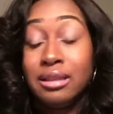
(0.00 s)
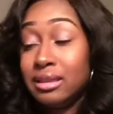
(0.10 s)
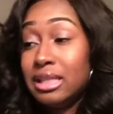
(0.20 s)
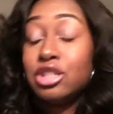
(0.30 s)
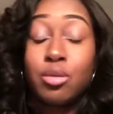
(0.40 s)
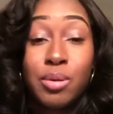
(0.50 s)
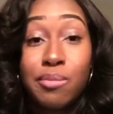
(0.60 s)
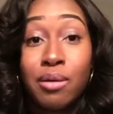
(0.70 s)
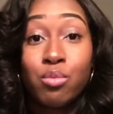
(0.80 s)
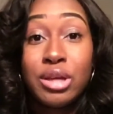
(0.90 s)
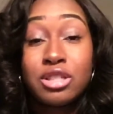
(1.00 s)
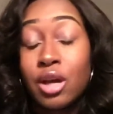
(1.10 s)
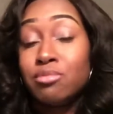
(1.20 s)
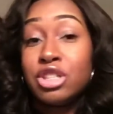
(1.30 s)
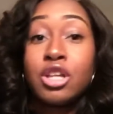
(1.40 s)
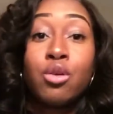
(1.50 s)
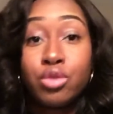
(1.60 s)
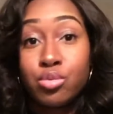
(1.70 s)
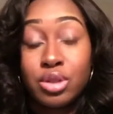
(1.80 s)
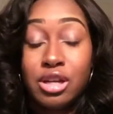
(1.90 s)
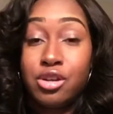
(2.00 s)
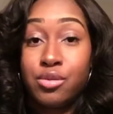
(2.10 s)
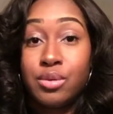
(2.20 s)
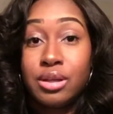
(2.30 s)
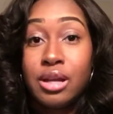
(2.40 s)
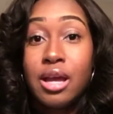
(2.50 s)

these are the people I'm with, so I'm just going to do what they're doing.